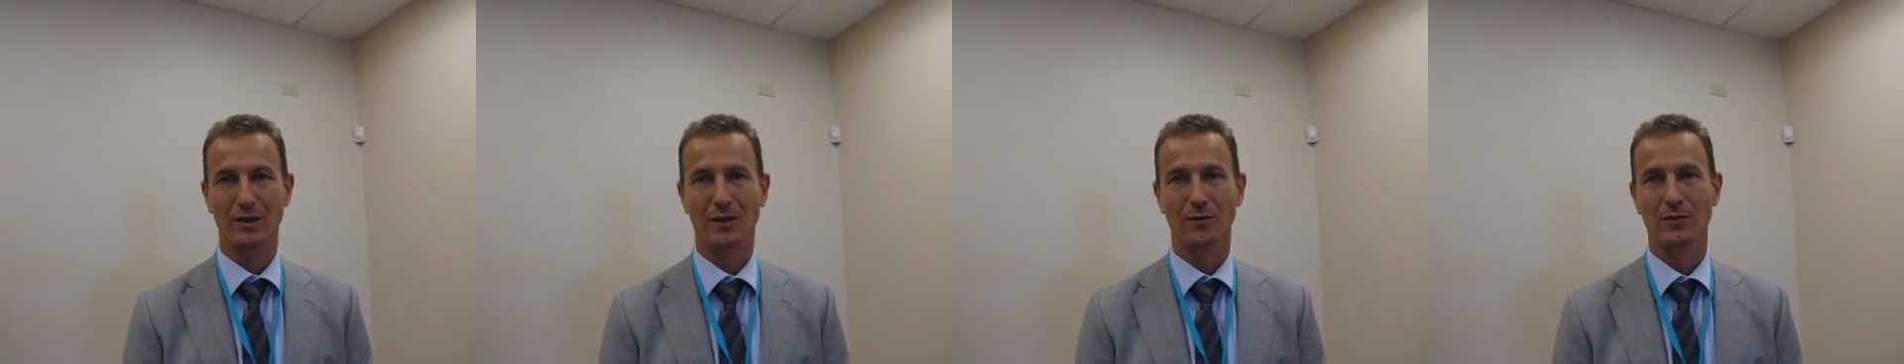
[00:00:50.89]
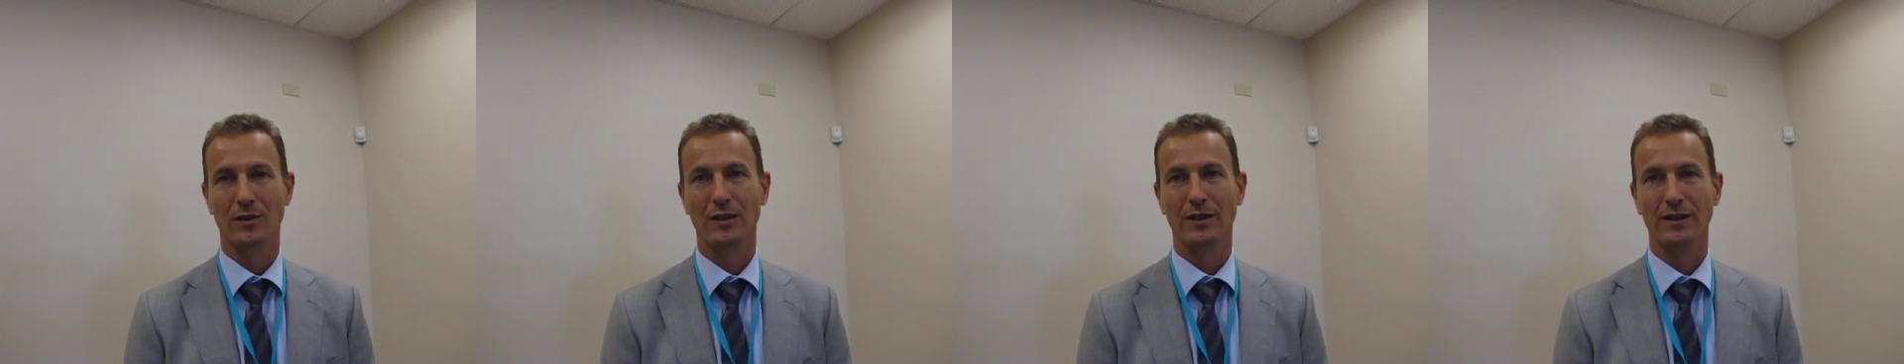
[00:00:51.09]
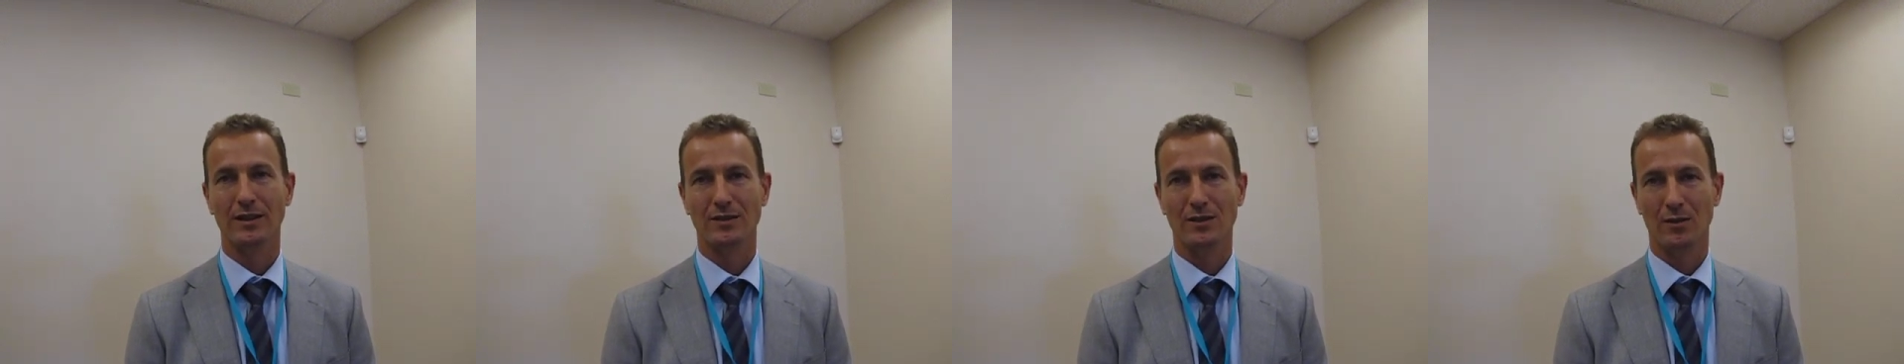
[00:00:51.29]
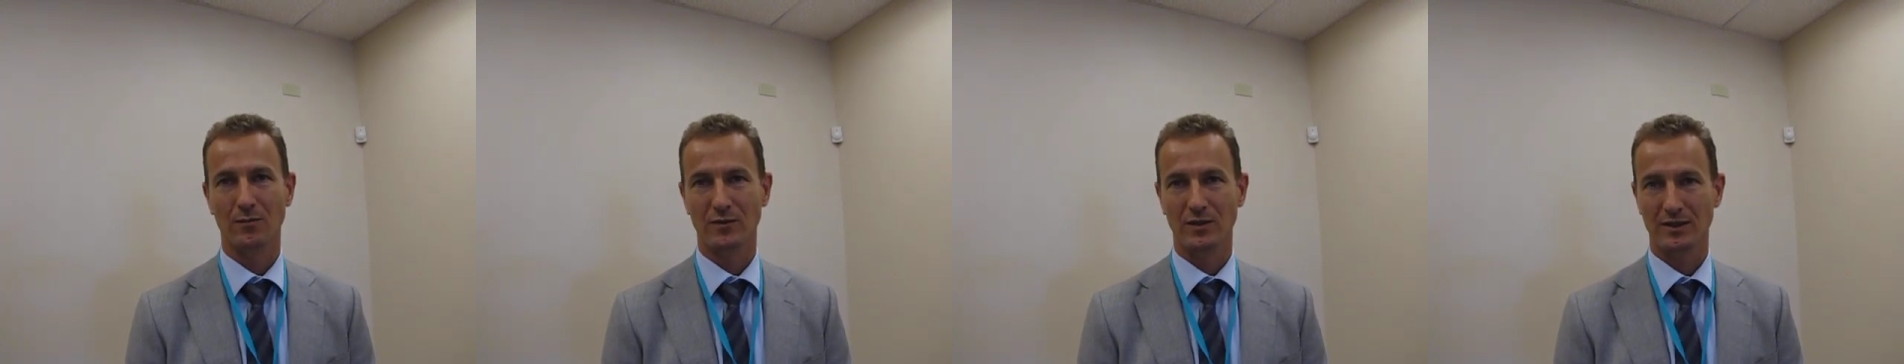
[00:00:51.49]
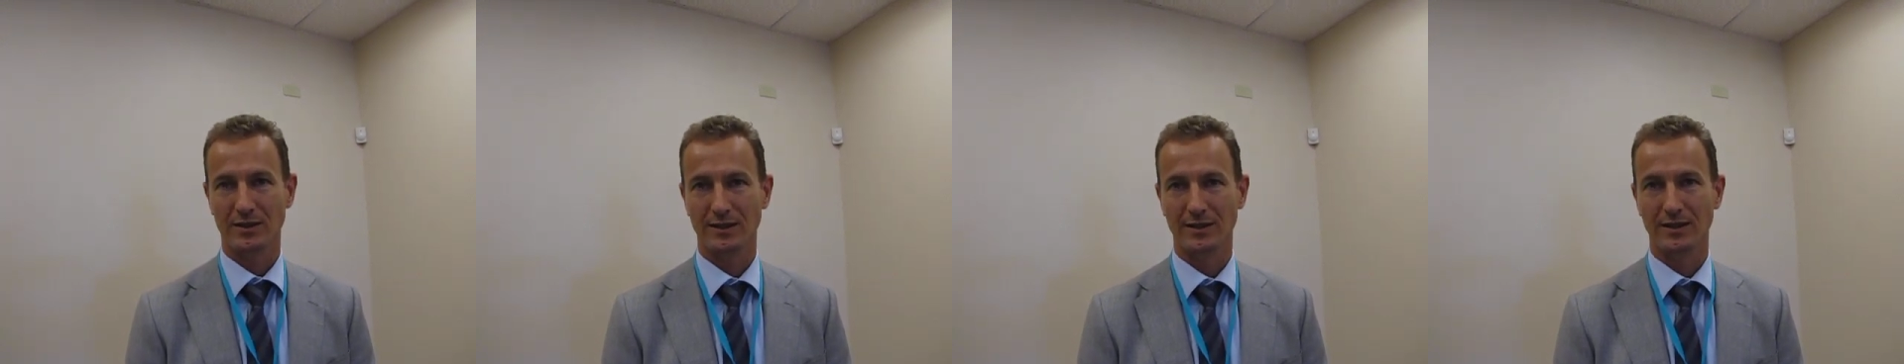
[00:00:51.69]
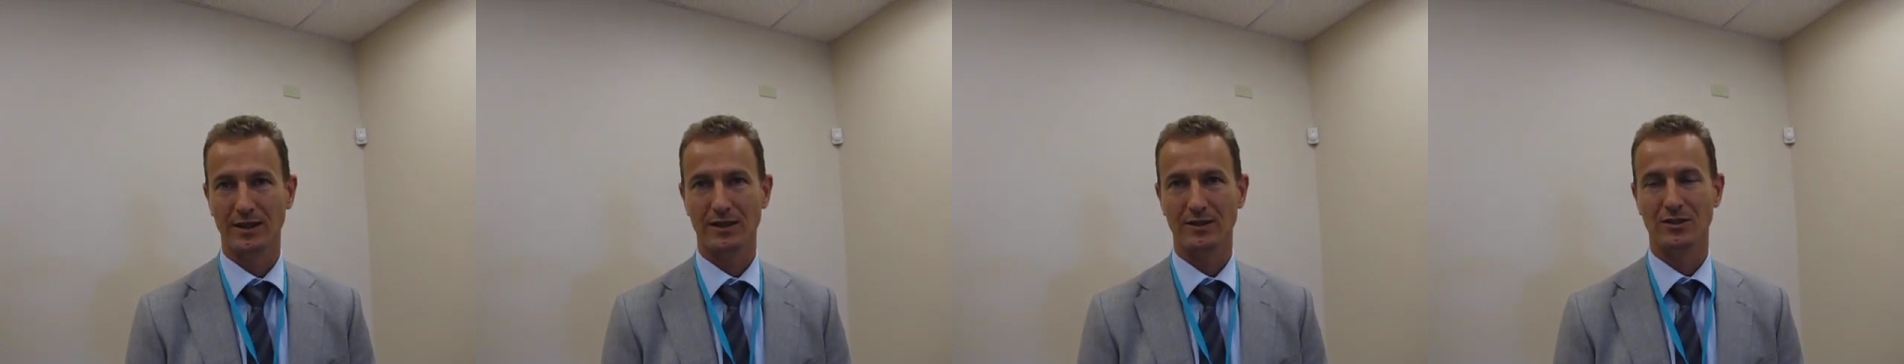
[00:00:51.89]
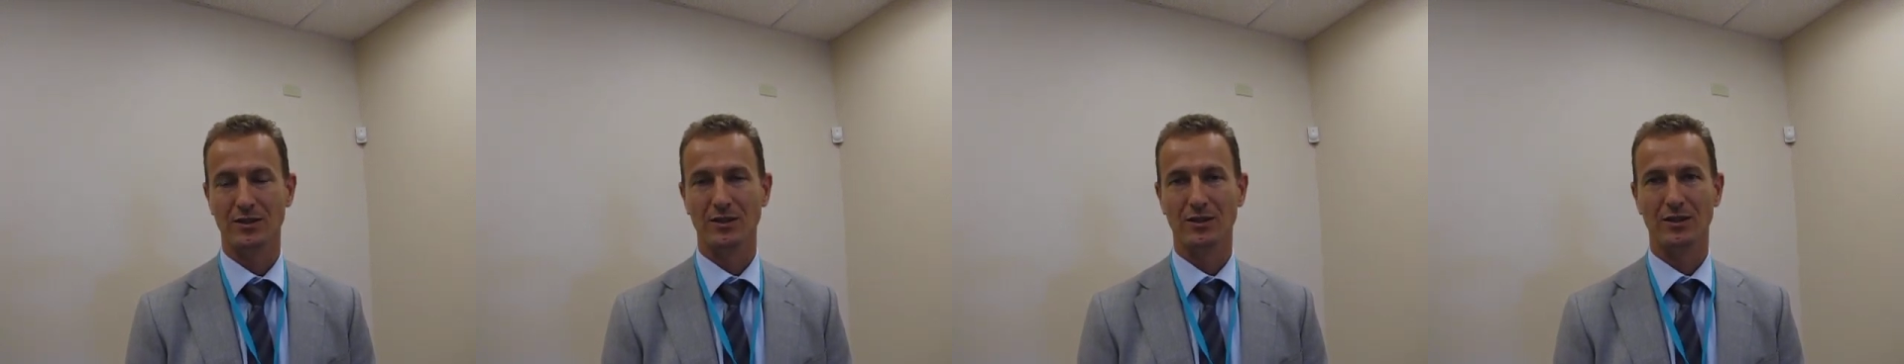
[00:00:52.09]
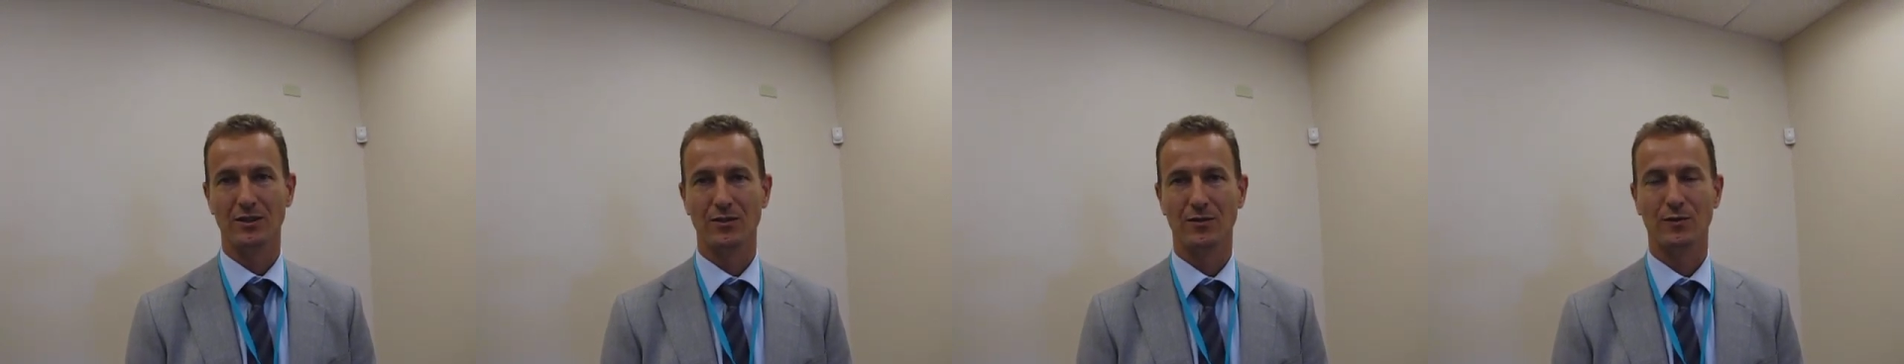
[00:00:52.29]
of the Lynx, obviously, next
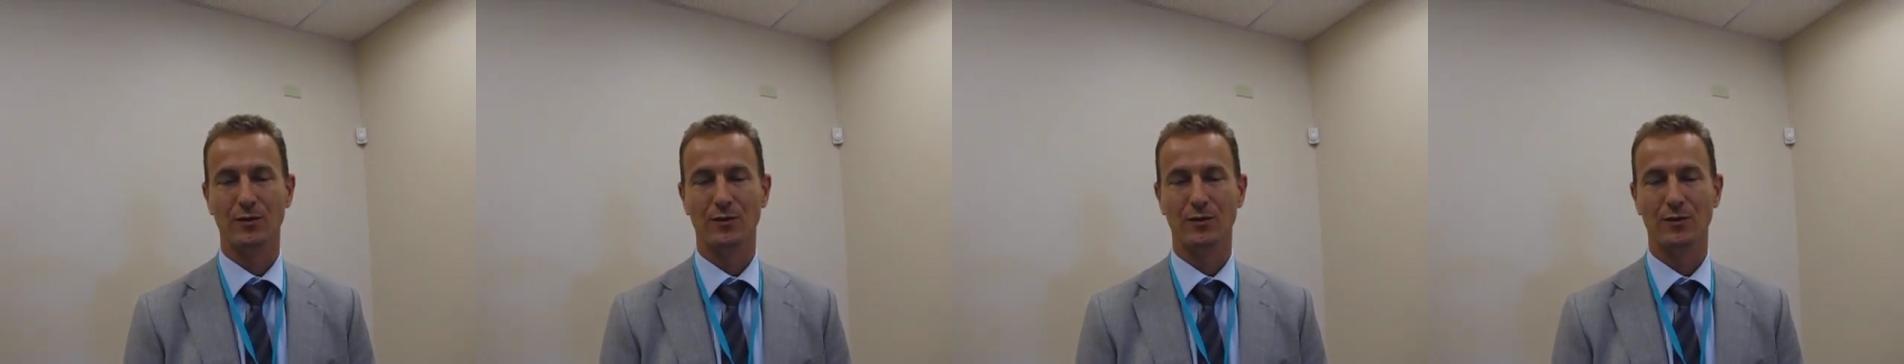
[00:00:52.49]
year,